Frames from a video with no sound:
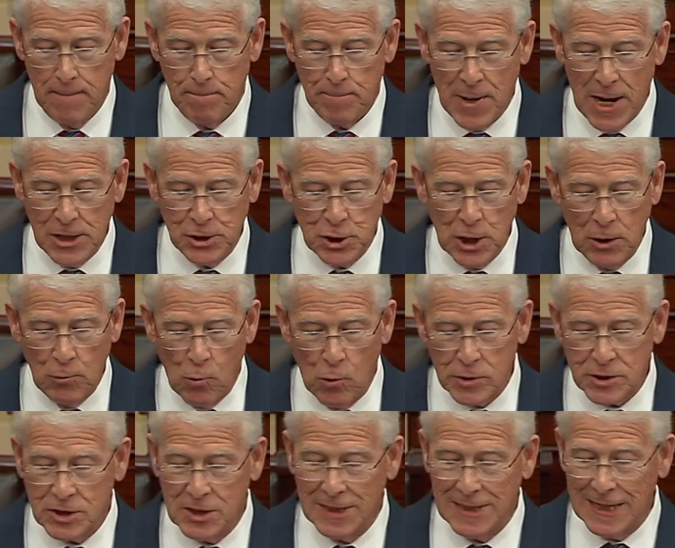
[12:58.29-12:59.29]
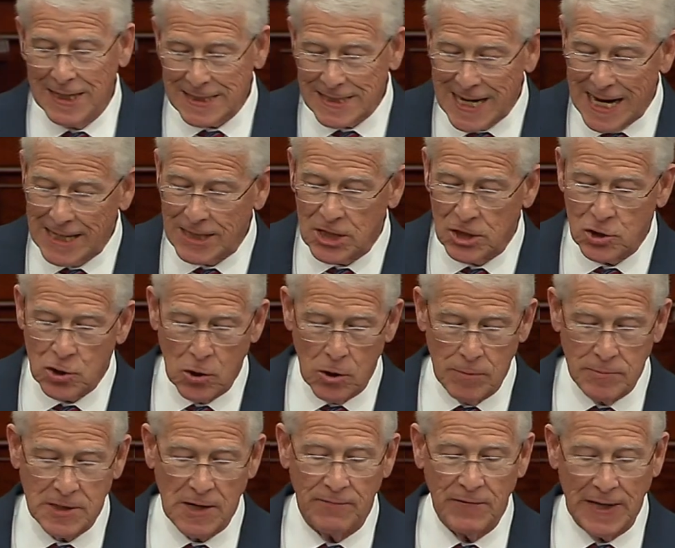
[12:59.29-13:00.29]
Beijing wants to dictate the
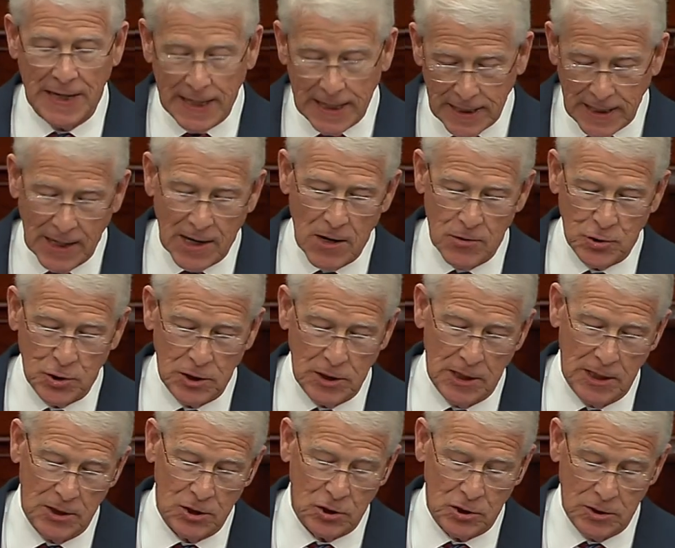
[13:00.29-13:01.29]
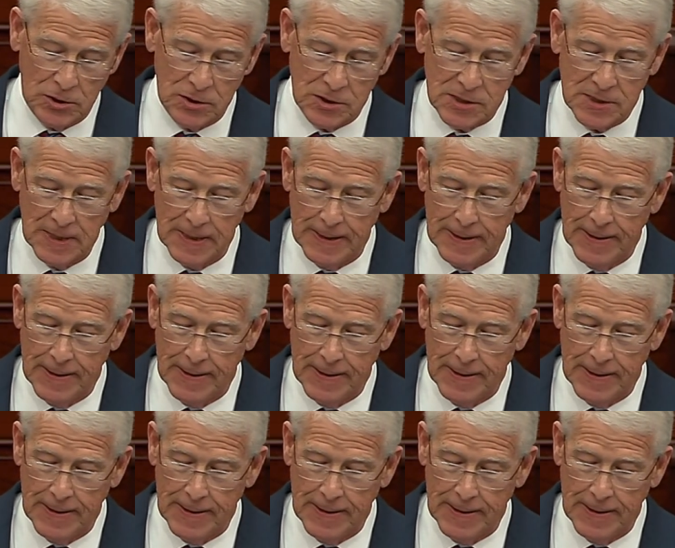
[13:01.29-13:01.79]
terms of any negotiations